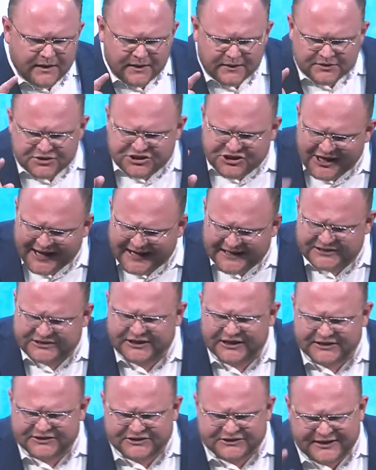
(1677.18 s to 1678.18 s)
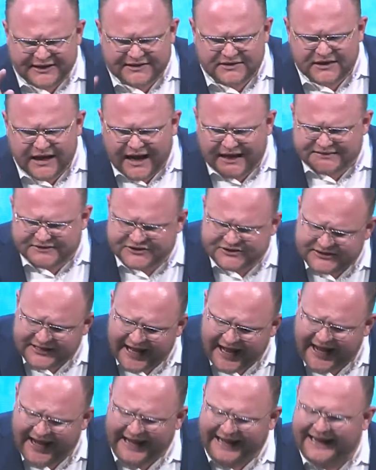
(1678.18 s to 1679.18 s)
Jesus did not
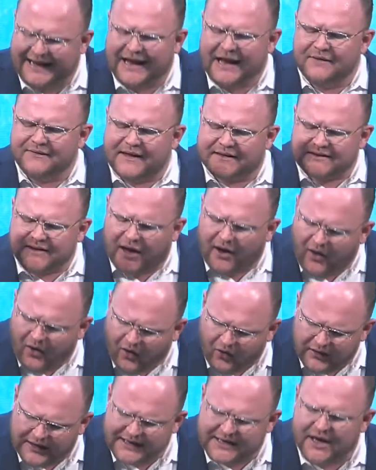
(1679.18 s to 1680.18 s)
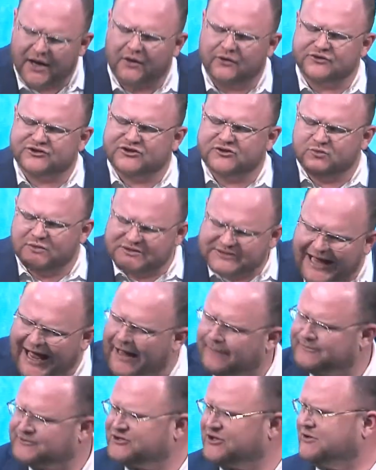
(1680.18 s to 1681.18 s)
say that the Holy Ghost was
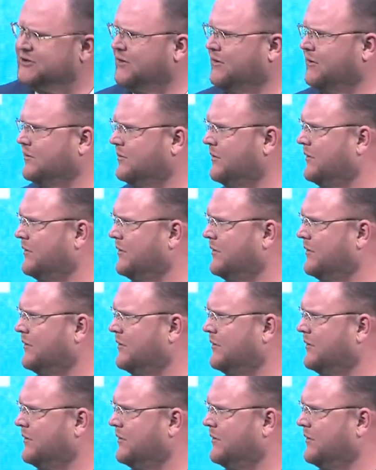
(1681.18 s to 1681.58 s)
optional.